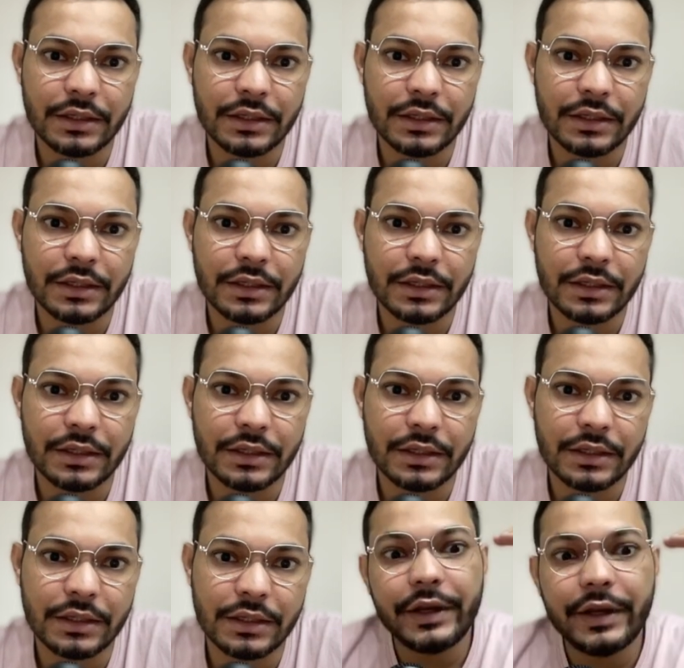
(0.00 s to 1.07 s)
well, I want you
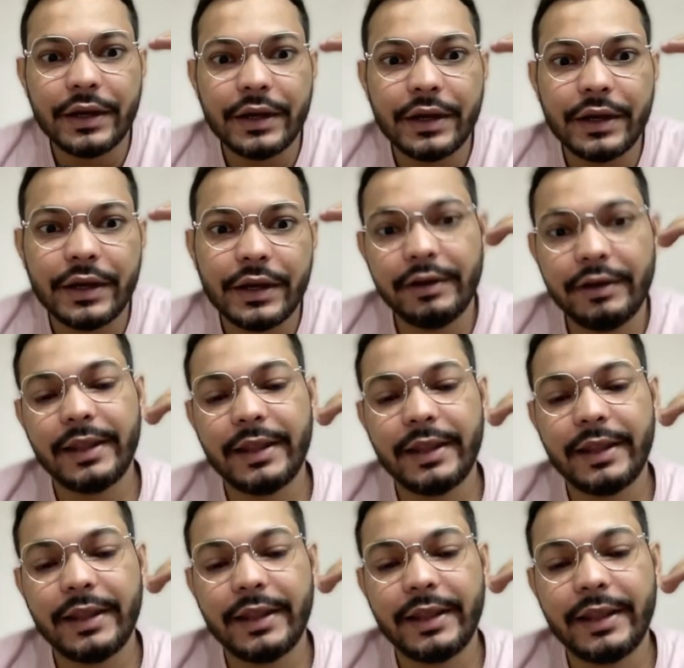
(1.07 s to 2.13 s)
to create 3
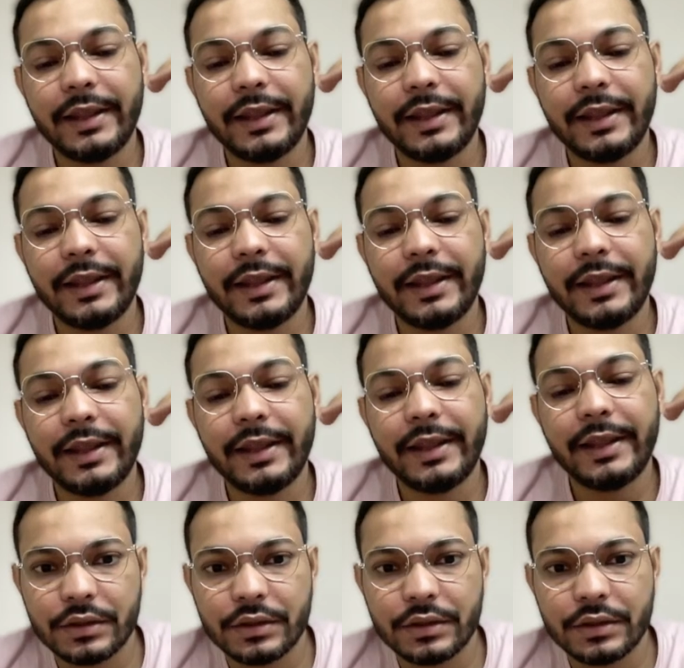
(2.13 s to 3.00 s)
campaigns, starting with